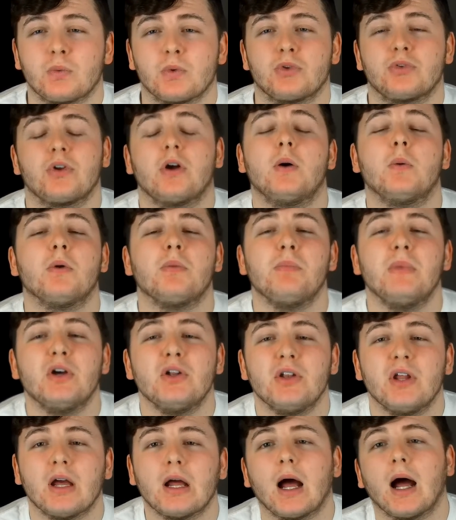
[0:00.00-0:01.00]
we'll start with
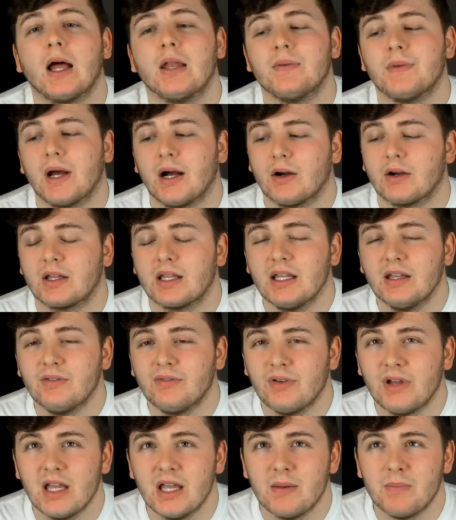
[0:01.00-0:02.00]
Milner, and I'll give
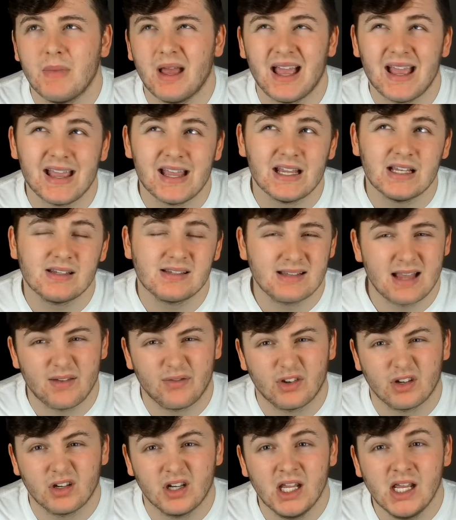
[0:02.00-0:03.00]
him a
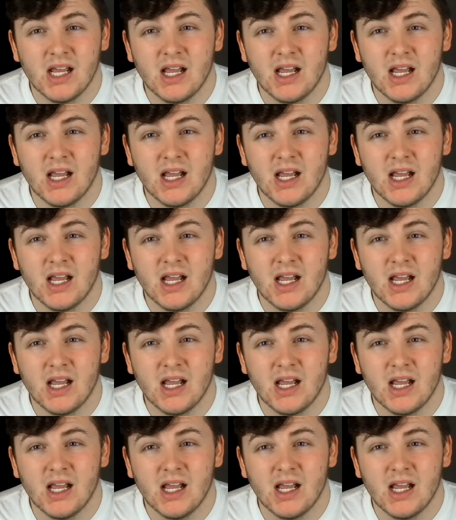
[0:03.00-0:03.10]
7.